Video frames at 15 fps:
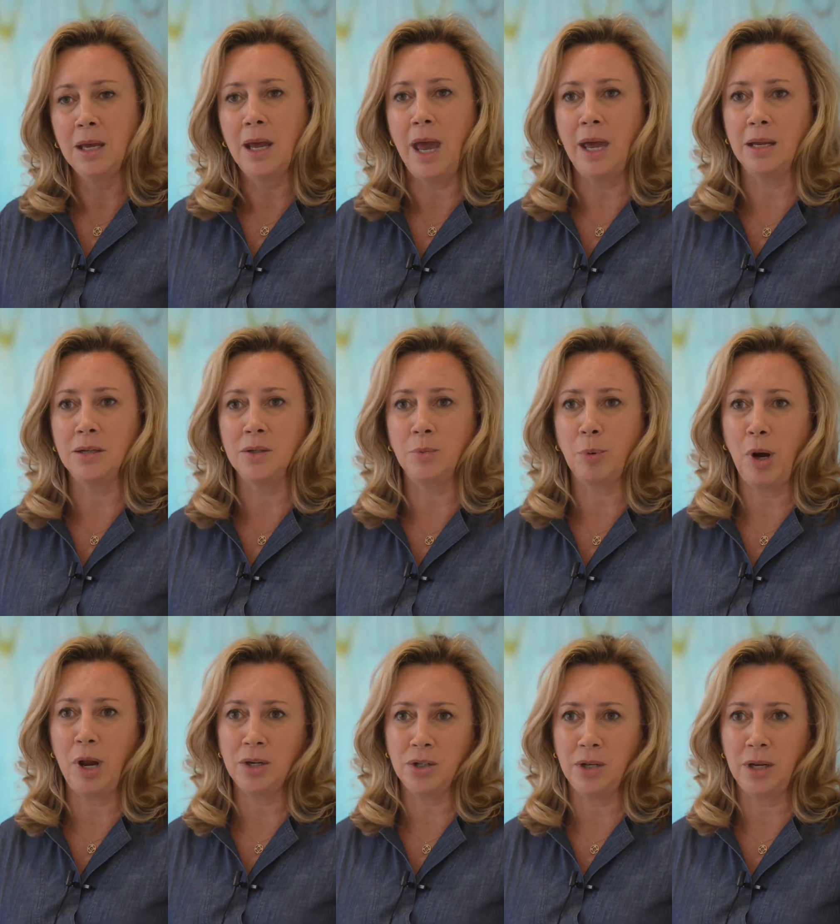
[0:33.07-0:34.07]
and
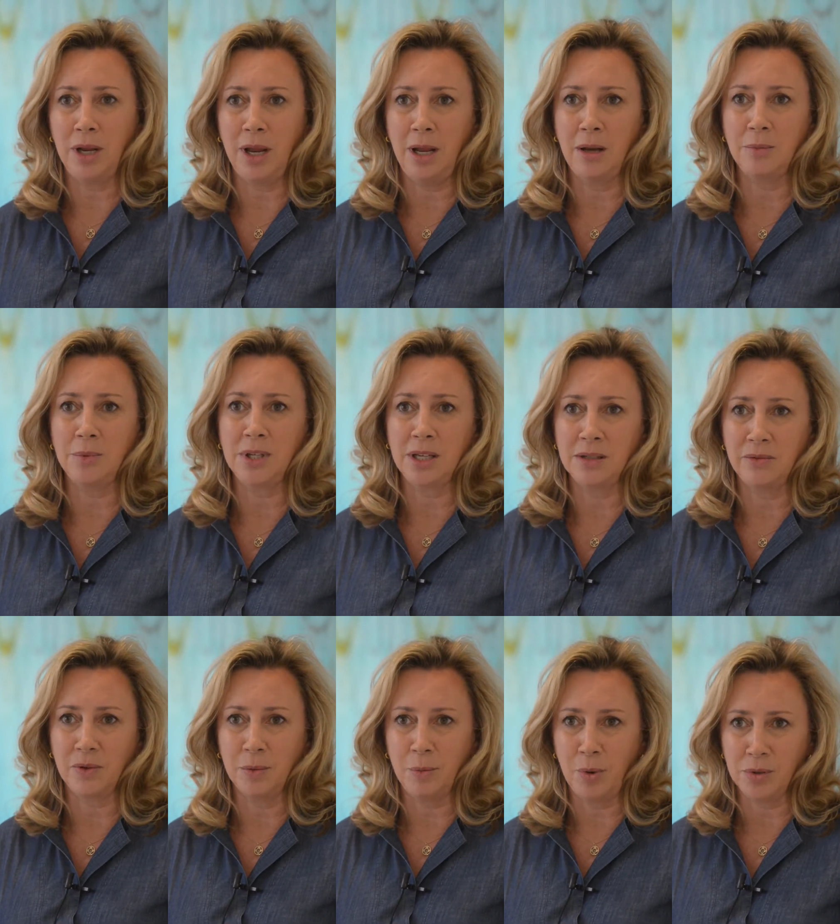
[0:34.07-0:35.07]
depression and obsessive
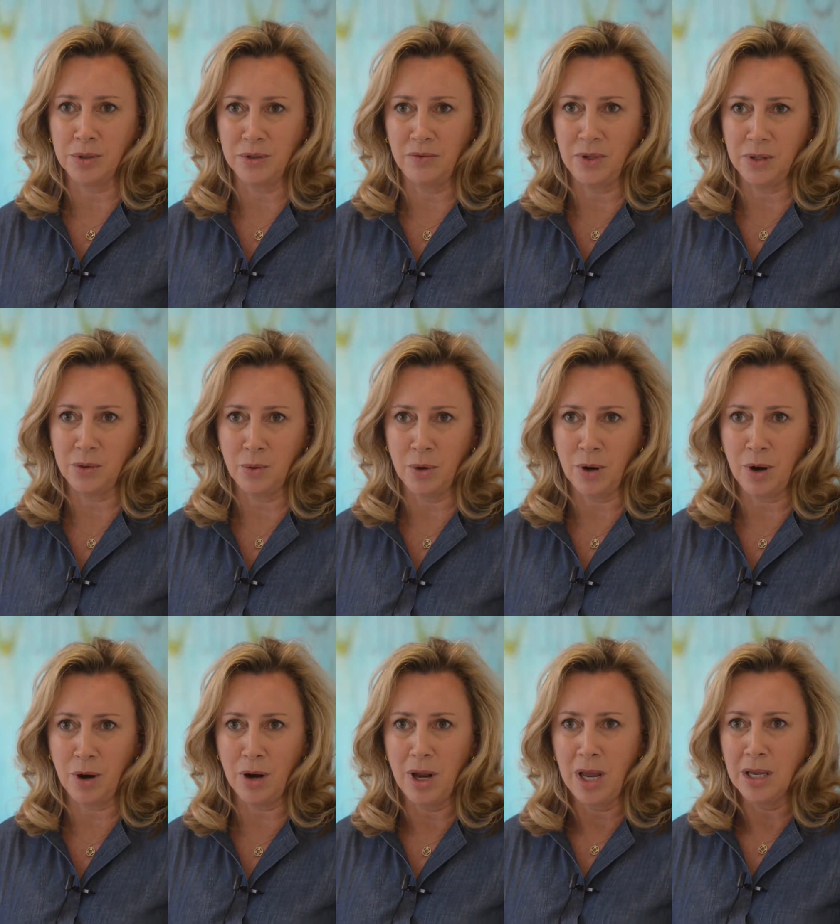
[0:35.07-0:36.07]
compulsive
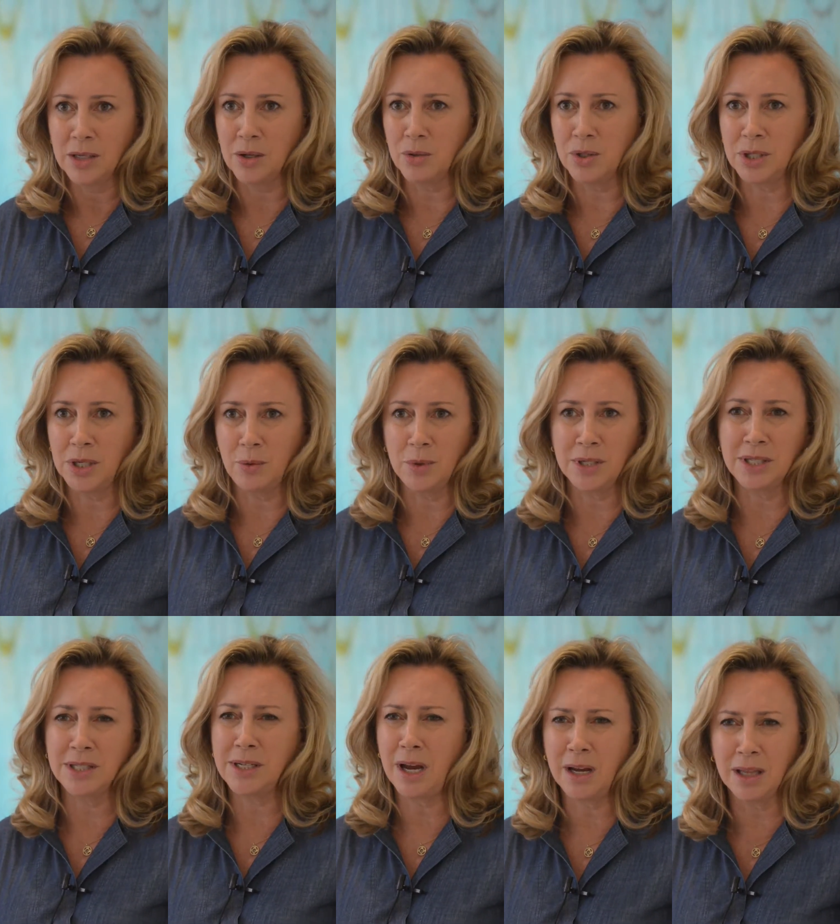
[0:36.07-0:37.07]
disorder. So she was
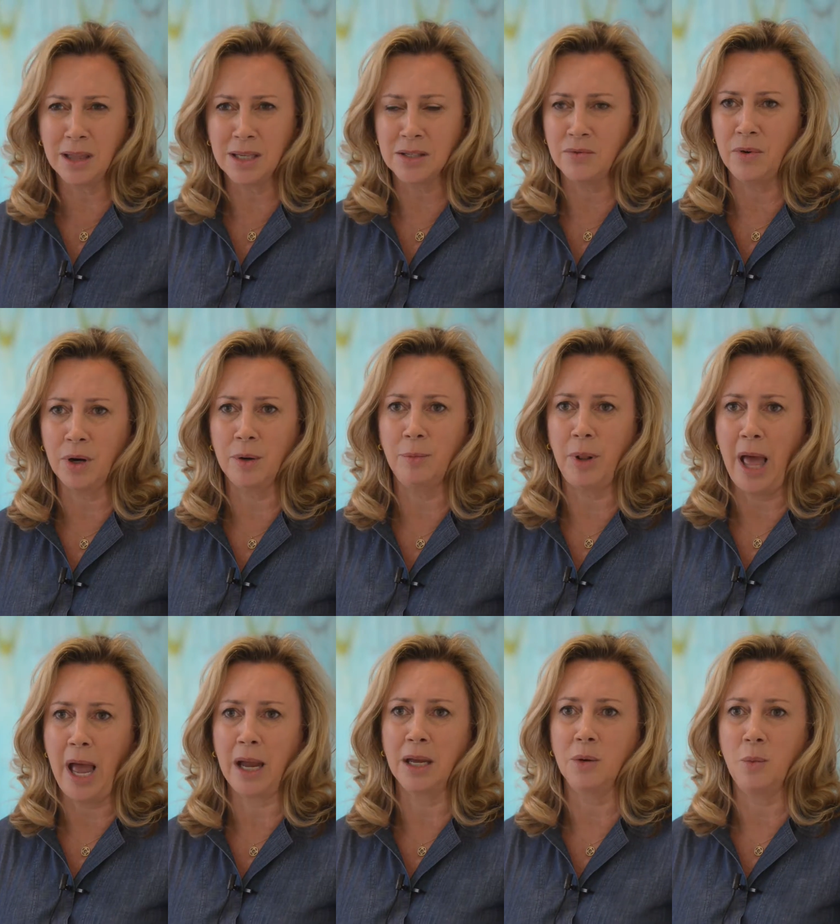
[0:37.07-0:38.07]
stuck in this very
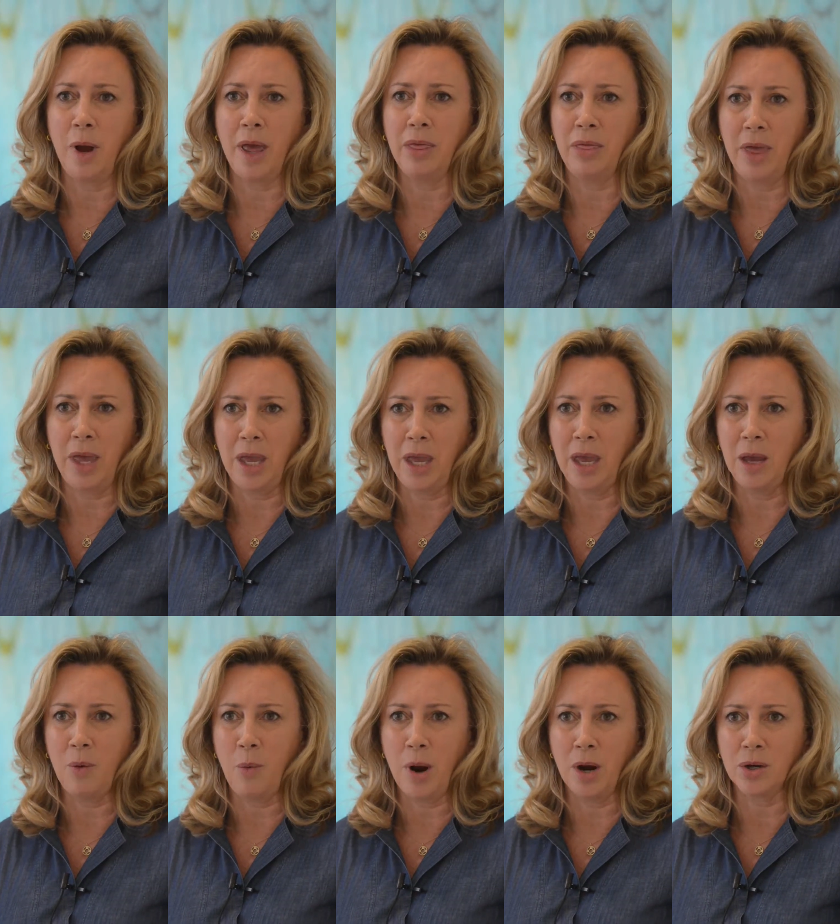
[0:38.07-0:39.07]
black and white
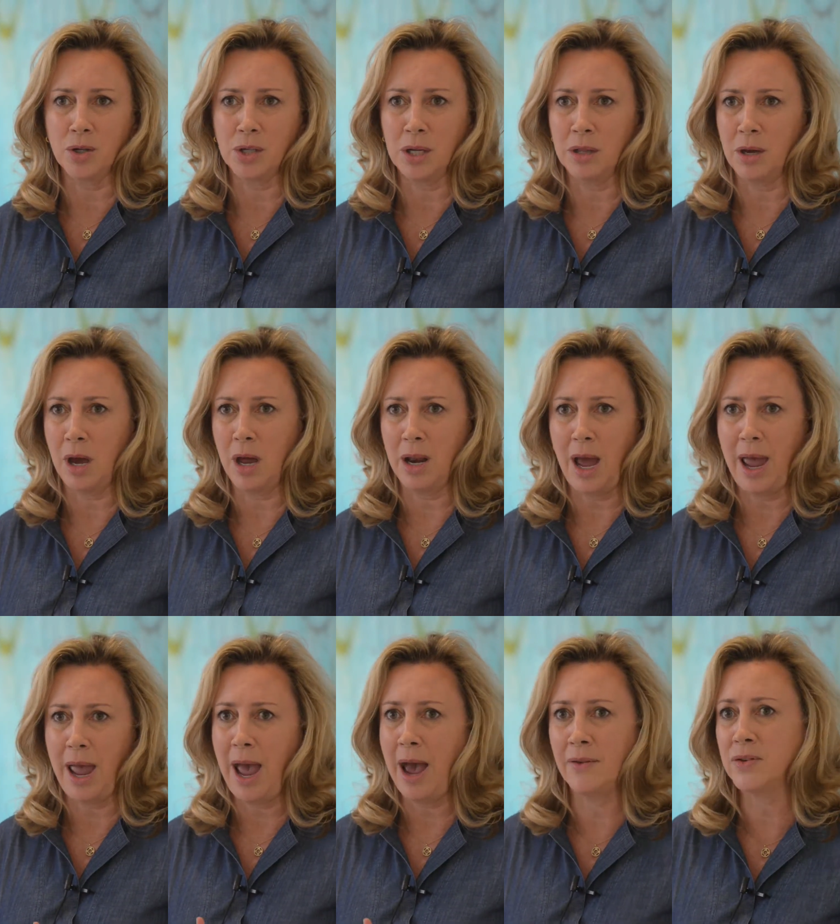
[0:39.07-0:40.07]
thinking where she thought, I
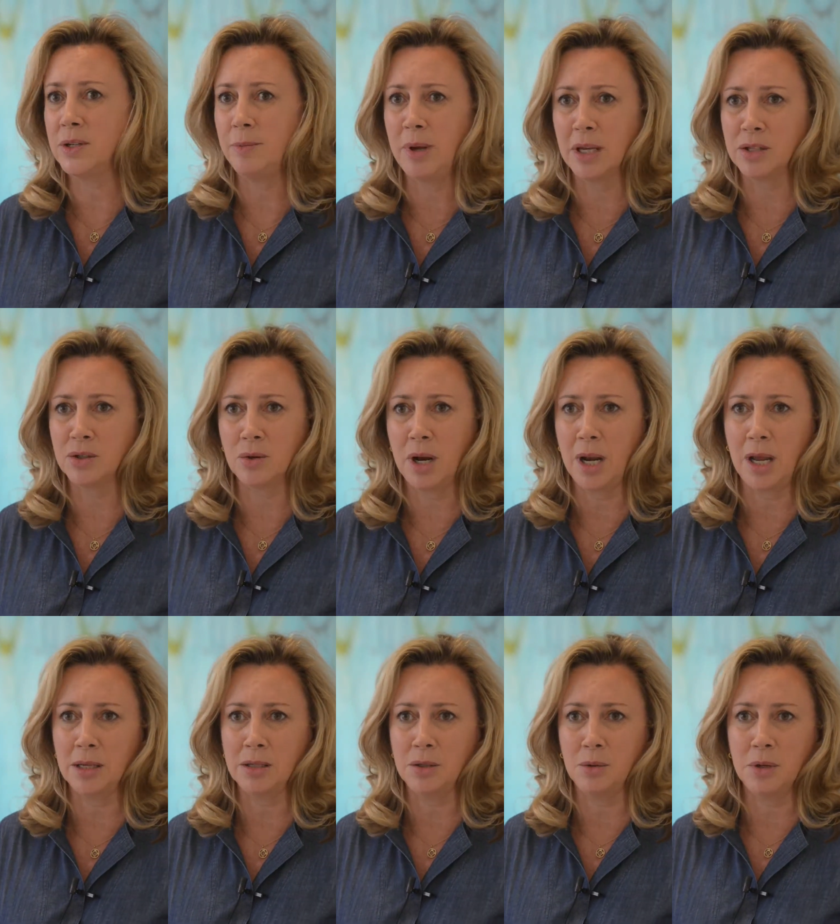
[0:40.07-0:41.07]
have to be a straight A
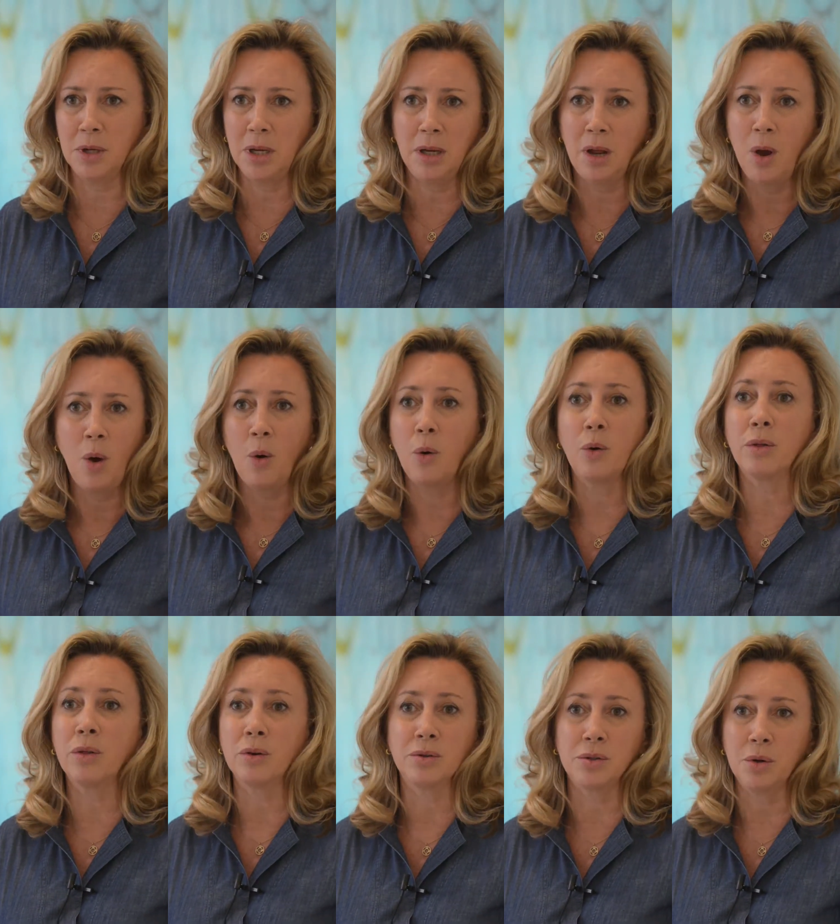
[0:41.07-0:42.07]
student or
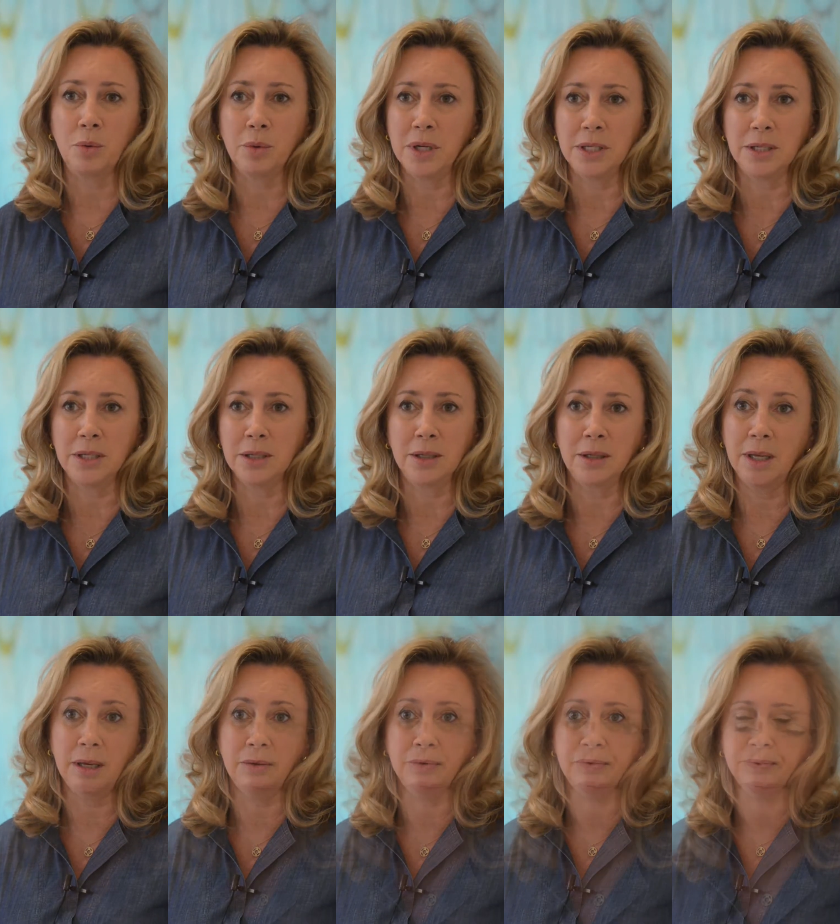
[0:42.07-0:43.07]
there's no reason to
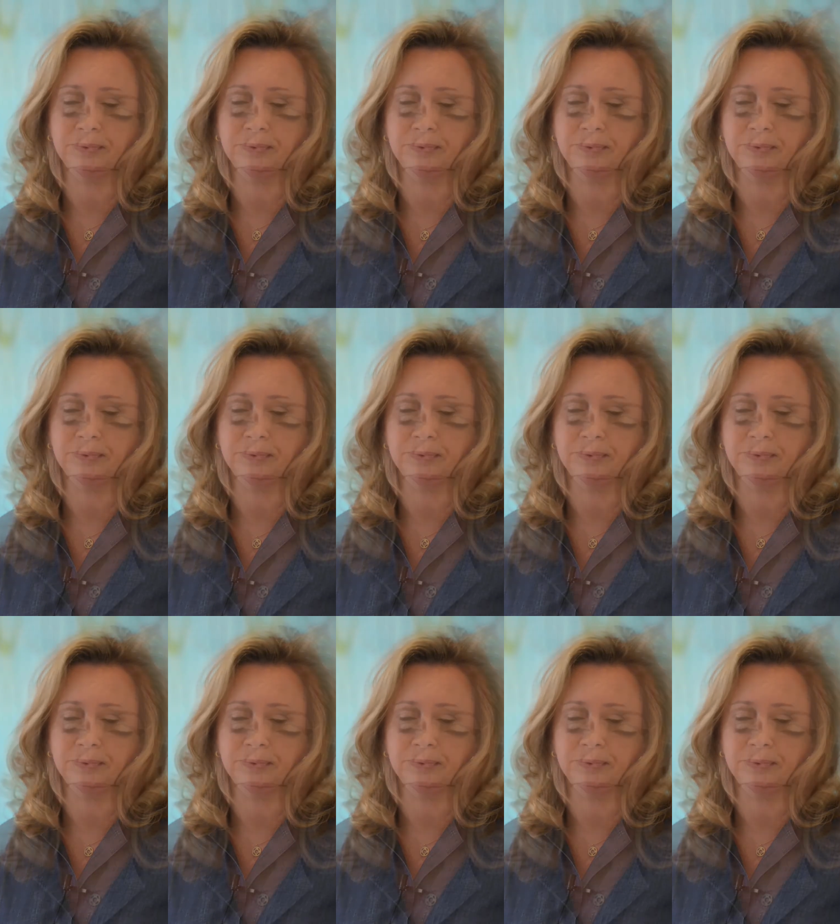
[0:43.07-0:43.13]
live.